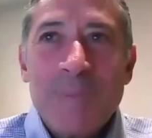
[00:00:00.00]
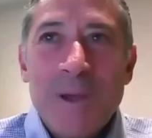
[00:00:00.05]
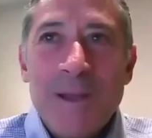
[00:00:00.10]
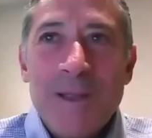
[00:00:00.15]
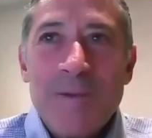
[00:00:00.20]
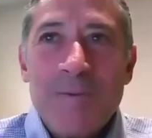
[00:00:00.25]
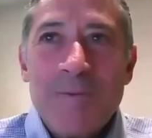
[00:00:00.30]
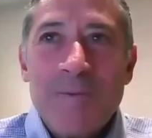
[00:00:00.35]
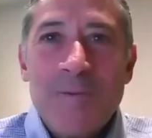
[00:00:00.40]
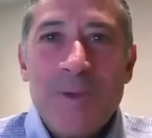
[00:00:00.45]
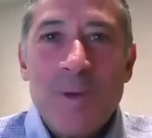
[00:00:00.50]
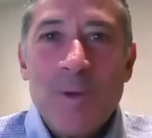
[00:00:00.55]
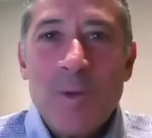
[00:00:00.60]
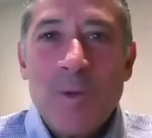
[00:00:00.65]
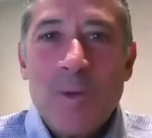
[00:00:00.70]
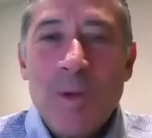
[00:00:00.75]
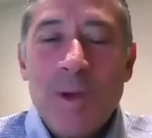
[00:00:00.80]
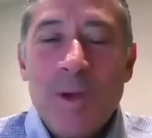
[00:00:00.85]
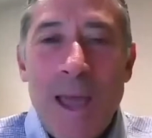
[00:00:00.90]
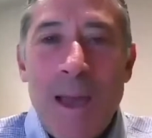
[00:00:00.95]
but if
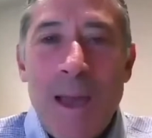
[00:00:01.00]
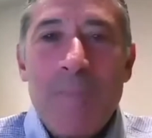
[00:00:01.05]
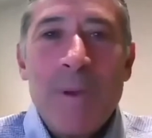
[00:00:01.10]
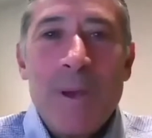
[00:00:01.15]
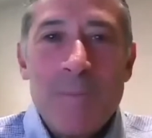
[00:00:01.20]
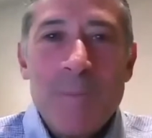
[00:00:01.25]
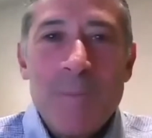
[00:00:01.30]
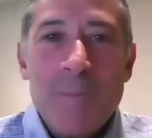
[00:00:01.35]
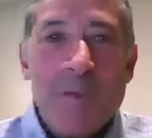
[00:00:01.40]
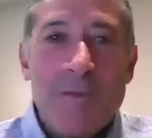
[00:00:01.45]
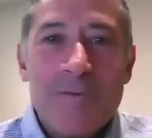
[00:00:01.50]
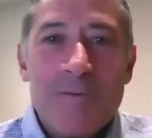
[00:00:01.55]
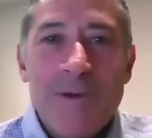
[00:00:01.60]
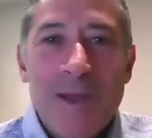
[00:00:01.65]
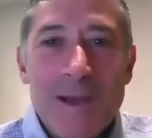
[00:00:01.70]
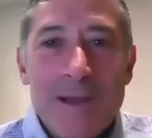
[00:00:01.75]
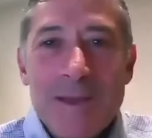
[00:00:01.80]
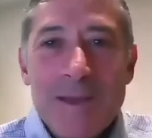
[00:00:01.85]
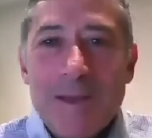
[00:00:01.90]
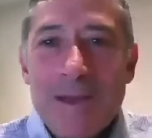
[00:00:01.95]
you happen to be
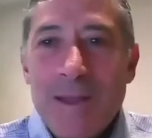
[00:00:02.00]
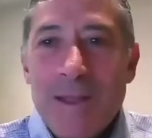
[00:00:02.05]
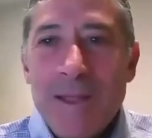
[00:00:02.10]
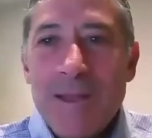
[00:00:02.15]
infected,